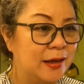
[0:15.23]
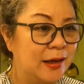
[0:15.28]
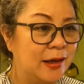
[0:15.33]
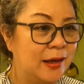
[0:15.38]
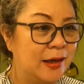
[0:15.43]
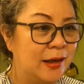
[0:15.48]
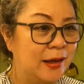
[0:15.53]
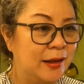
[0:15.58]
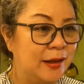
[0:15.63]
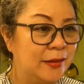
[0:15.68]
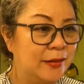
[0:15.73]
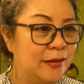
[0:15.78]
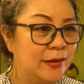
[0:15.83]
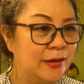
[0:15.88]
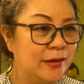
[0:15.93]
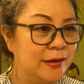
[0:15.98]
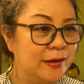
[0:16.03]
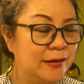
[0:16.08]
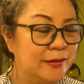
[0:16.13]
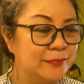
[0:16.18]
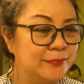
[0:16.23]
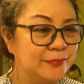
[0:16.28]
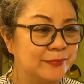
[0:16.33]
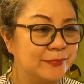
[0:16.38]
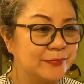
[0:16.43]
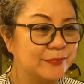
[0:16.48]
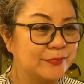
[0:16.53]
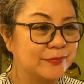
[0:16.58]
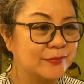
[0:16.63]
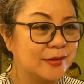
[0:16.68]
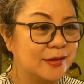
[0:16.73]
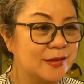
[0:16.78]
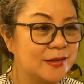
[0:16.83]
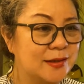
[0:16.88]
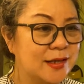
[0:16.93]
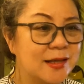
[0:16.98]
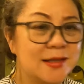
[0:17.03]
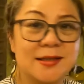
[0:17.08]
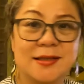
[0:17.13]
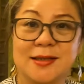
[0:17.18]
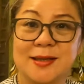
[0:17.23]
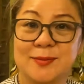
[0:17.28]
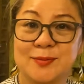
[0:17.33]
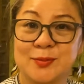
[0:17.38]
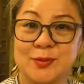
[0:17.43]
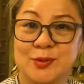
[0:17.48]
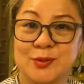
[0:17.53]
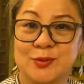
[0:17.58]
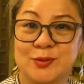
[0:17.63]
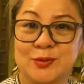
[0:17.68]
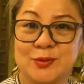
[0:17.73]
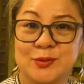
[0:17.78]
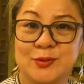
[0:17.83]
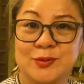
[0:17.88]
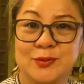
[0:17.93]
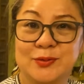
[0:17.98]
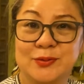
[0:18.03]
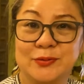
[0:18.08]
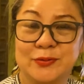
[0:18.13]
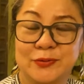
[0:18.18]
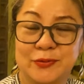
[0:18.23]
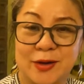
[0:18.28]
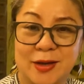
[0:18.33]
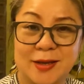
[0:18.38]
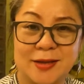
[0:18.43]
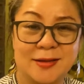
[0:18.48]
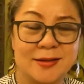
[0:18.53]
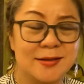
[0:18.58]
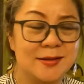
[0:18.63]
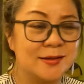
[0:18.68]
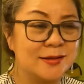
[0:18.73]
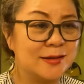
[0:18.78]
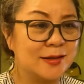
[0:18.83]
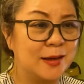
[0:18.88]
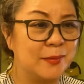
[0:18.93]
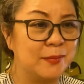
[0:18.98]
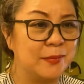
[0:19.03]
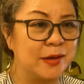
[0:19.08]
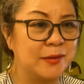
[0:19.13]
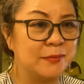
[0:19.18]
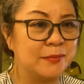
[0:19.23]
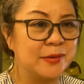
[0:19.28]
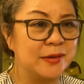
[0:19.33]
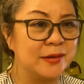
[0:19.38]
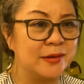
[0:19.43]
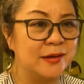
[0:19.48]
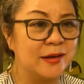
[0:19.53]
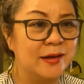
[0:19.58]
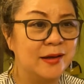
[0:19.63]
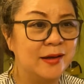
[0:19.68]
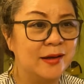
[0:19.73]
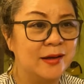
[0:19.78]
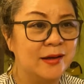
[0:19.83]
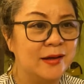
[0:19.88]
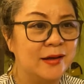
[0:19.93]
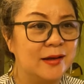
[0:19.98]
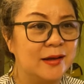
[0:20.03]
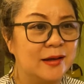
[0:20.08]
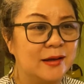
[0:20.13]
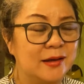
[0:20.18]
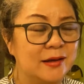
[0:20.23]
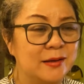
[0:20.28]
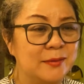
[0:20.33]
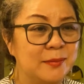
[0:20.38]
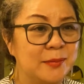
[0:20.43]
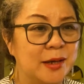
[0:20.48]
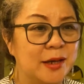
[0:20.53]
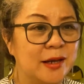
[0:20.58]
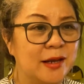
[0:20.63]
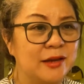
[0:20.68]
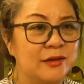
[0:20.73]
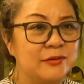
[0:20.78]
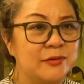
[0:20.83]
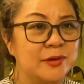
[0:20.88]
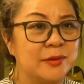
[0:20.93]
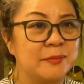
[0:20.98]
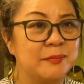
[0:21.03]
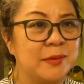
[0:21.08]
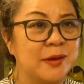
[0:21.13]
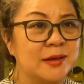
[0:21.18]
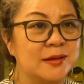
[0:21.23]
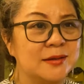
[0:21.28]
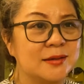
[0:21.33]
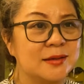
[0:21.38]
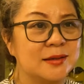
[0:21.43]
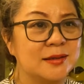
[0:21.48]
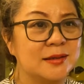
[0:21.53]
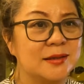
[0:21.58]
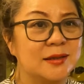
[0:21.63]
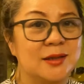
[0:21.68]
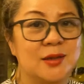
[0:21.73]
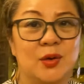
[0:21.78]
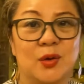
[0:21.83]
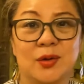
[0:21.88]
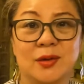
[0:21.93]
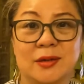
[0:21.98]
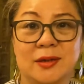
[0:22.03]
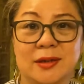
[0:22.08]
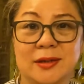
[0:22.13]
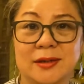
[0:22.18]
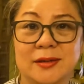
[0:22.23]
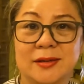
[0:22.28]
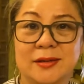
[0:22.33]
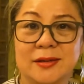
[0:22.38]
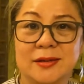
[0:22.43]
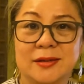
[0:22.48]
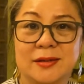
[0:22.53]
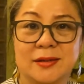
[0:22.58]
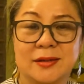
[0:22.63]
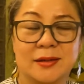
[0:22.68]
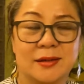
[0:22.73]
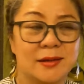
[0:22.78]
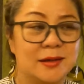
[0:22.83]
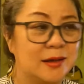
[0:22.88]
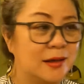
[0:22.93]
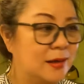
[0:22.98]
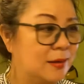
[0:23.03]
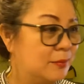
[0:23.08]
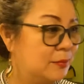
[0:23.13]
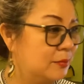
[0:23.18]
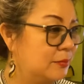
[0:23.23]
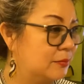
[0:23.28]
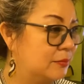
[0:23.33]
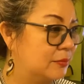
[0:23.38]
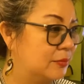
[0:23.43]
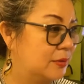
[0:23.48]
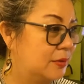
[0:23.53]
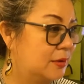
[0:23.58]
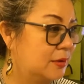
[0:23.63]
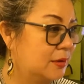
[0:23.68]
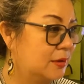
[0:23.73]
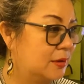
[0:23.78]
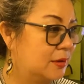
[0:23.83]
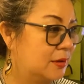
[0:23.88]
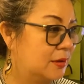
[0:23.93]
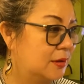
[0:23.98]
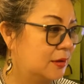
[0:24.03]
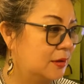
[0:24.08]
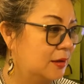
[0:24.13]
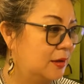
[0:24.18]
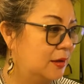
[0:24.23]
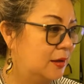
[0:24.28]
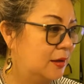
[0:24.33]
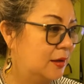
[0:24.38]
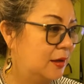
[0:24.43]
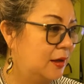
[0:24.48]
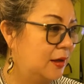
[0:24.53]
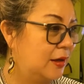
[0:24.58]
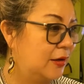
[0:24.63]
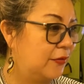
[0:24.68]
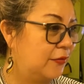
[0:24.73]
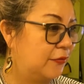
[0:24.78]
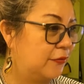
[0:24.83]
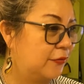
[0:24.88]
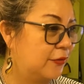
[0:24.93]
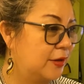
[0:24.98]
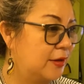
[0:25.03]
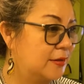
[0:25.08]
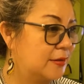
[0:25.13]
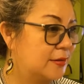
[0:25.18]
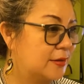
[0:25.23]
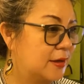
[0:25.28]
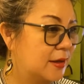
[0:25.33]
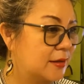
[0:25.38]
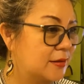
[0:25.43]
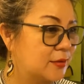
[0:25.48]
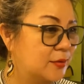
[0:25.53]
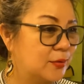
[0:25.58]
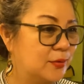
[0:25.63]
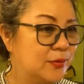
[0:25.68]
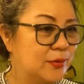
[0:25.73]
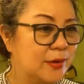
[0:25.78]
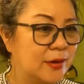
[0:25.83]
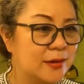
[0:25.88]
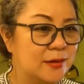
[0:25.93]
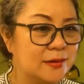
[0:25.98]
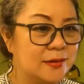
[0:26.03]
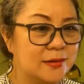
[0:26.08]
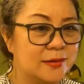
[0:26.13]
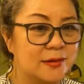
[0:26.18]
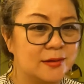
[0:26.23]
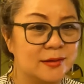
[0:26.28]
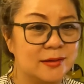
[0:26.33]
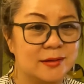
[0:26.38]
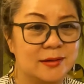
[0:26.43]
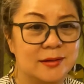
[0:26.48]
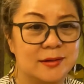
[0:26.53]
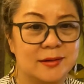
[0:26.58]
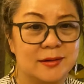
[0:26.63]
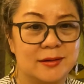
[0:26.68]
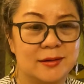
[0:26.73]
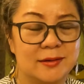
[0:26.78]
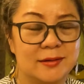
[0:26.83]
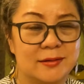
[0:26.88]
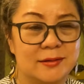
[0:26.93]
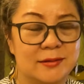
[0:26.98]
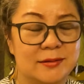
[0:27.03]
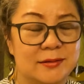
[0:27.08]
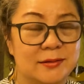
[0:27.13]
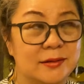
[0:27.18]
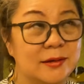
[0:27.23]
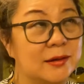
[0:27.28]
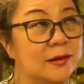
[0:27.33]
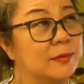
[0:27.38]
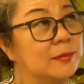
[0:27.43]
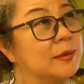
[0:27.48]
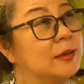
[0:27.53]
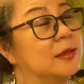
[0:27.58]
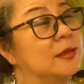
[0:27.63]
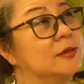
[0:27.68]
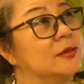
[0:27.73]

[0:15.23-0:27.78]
And uh, send some to friends, some have been uh, in my life for the past 30 odd years. Uh, I'm, uh, I have friends as old as, uh, how much?